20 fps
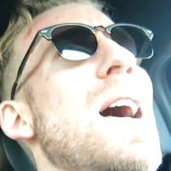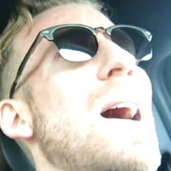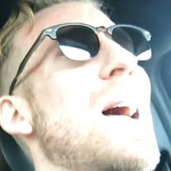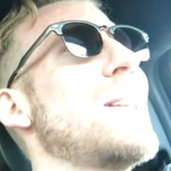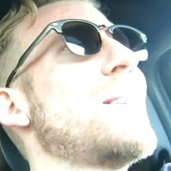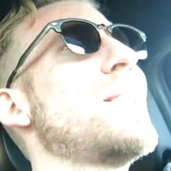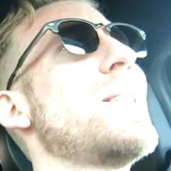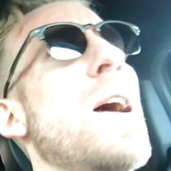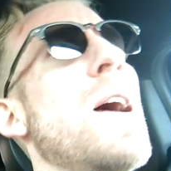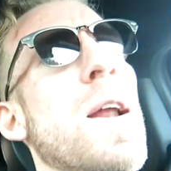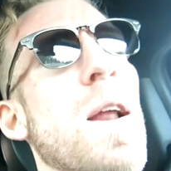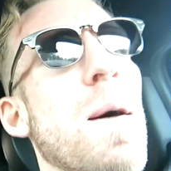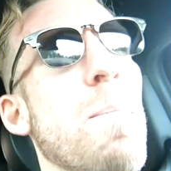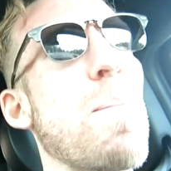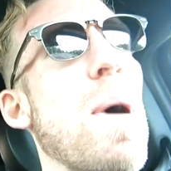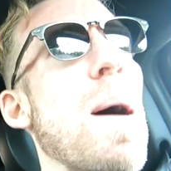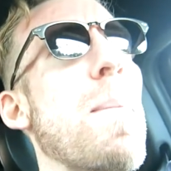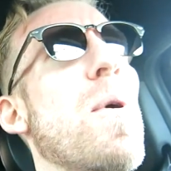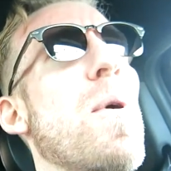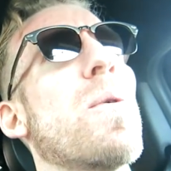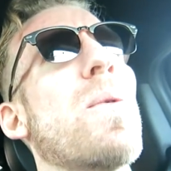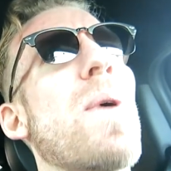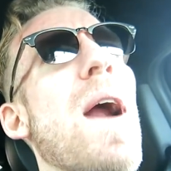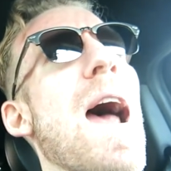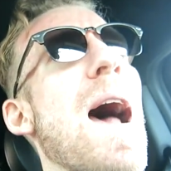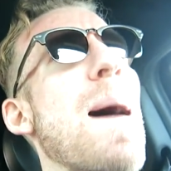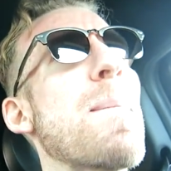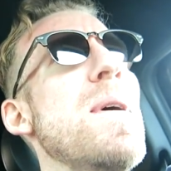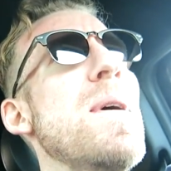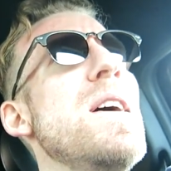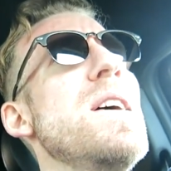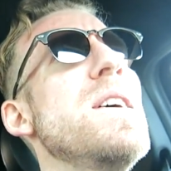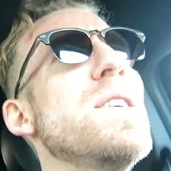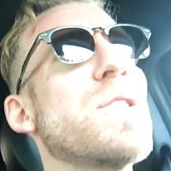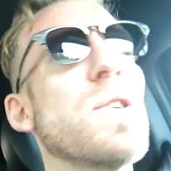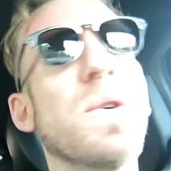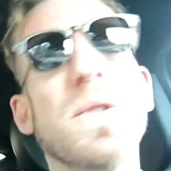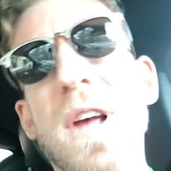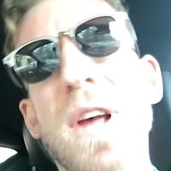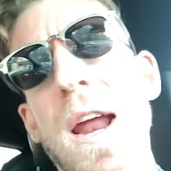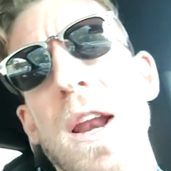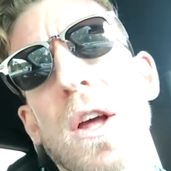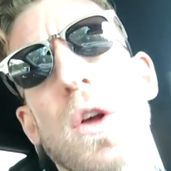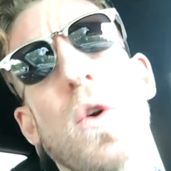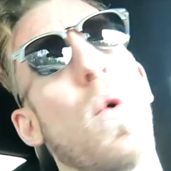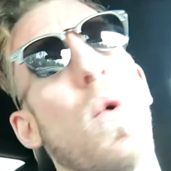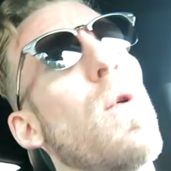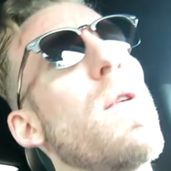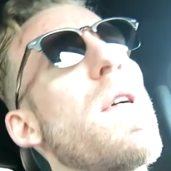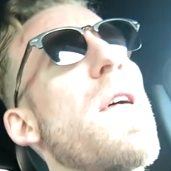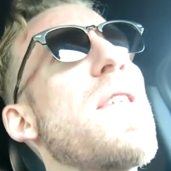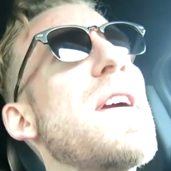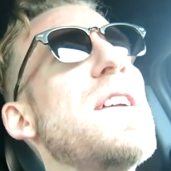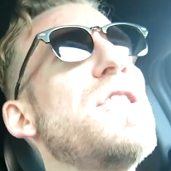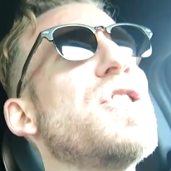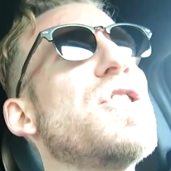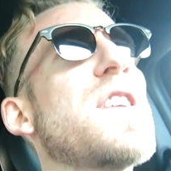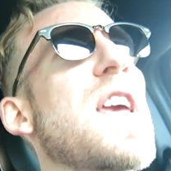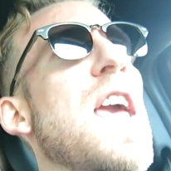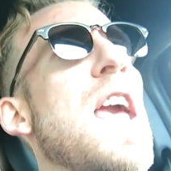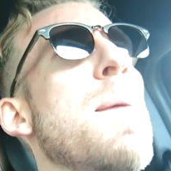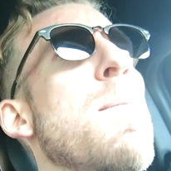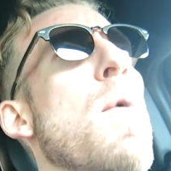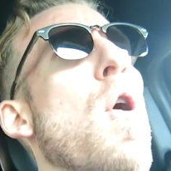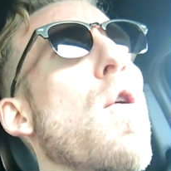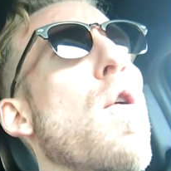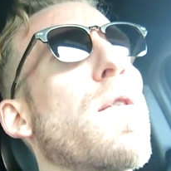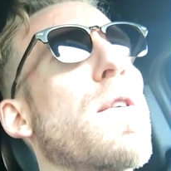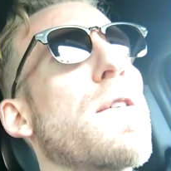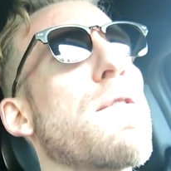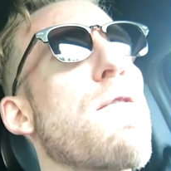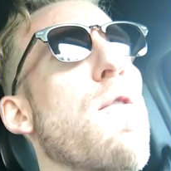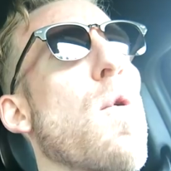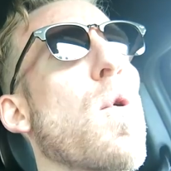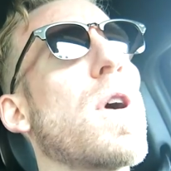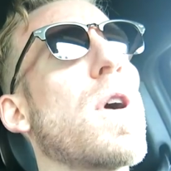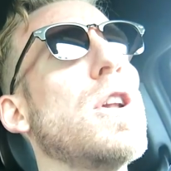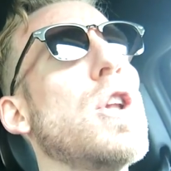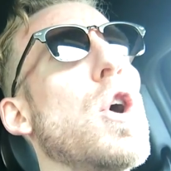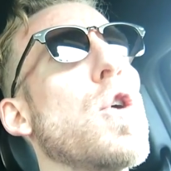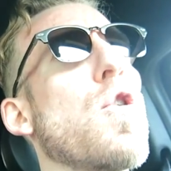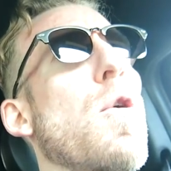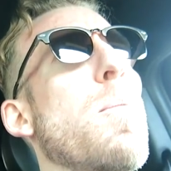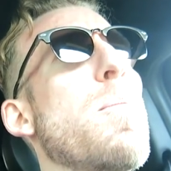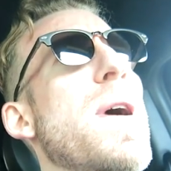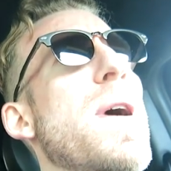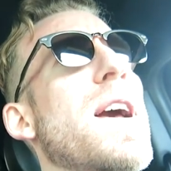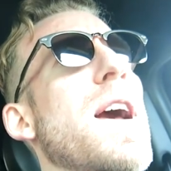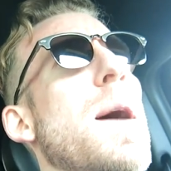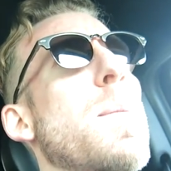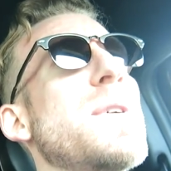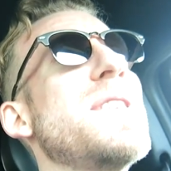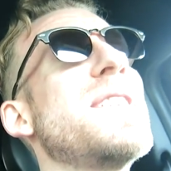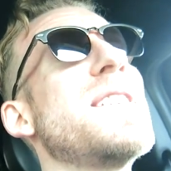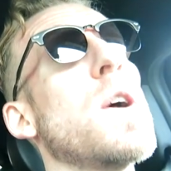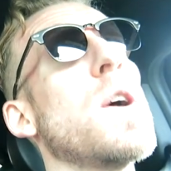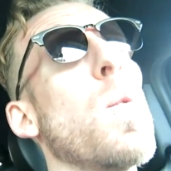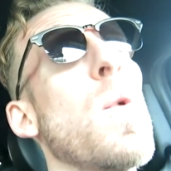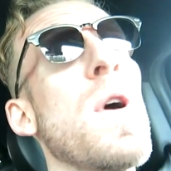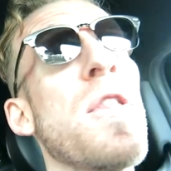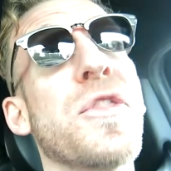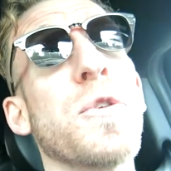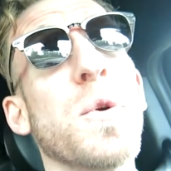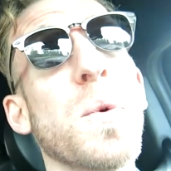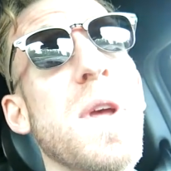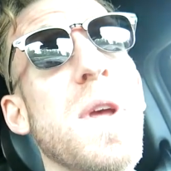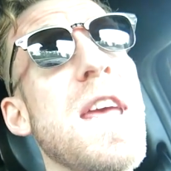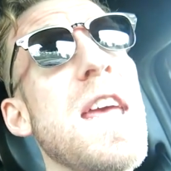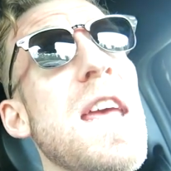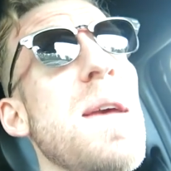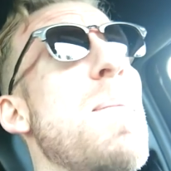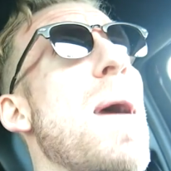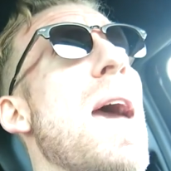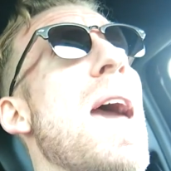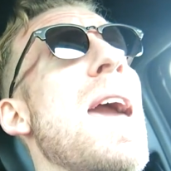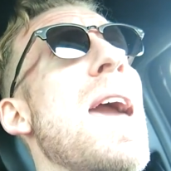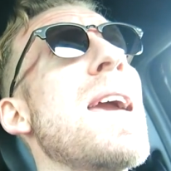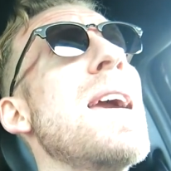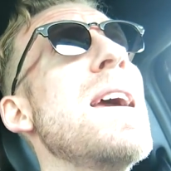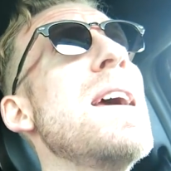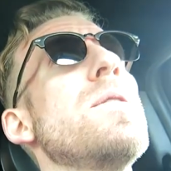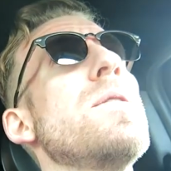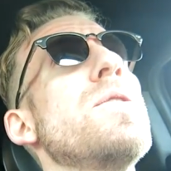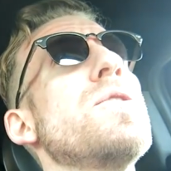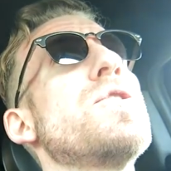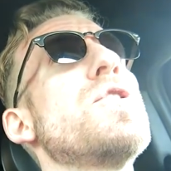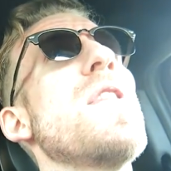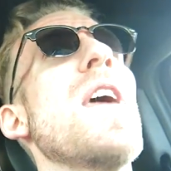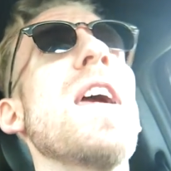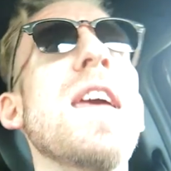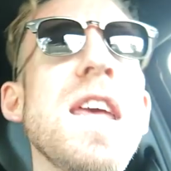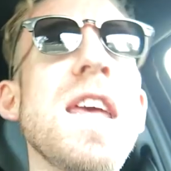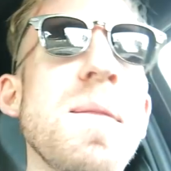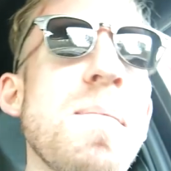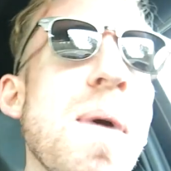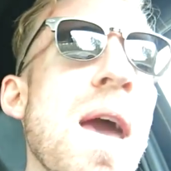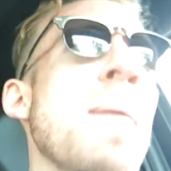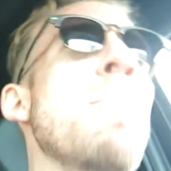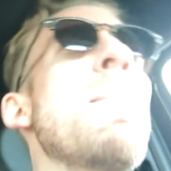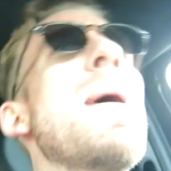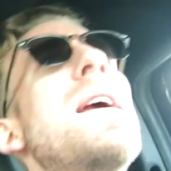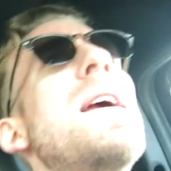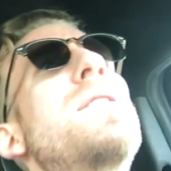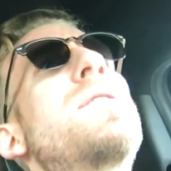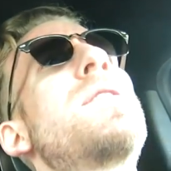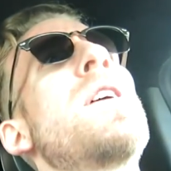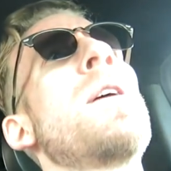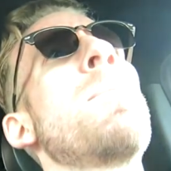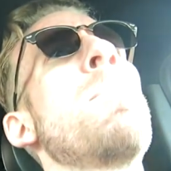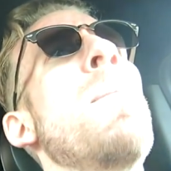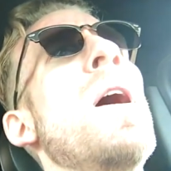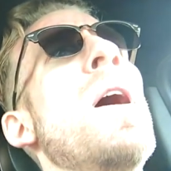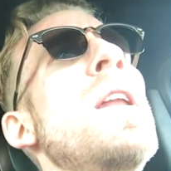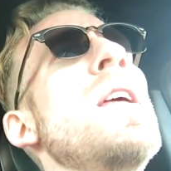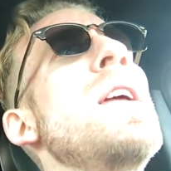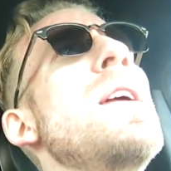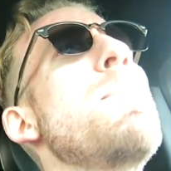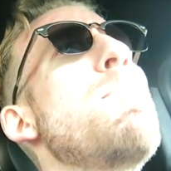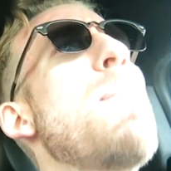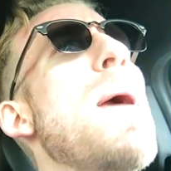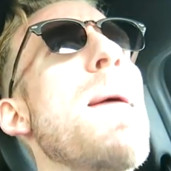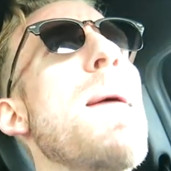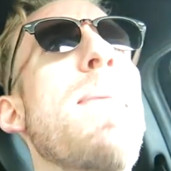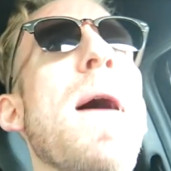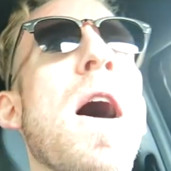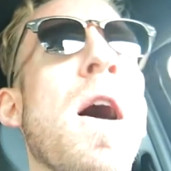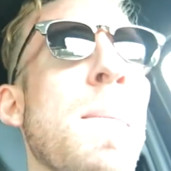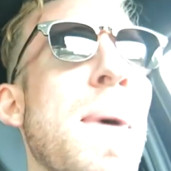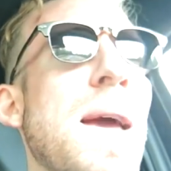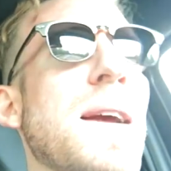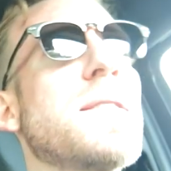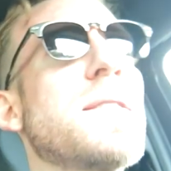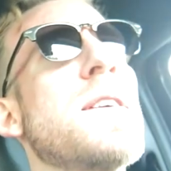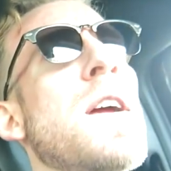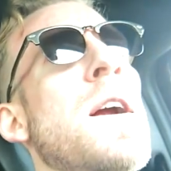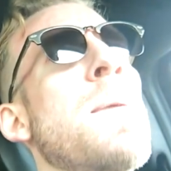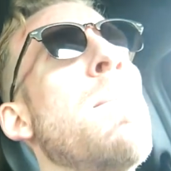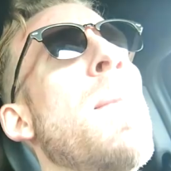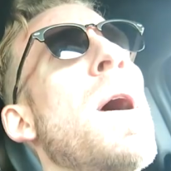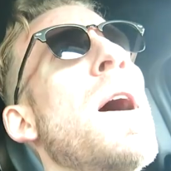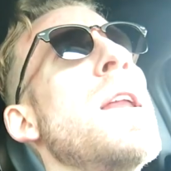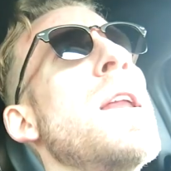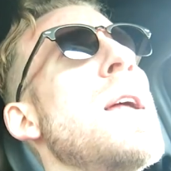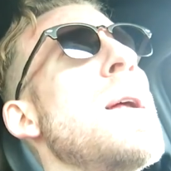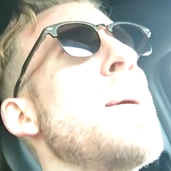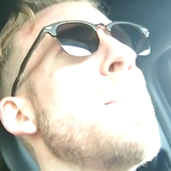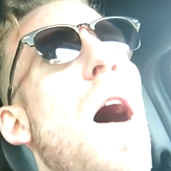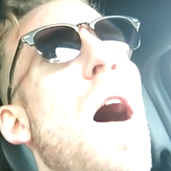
a ton of bubble wrap. So kind of cool that they just came over for a local pickup. We still went through eBay, so that eBay makes their money, PayPal makes their money.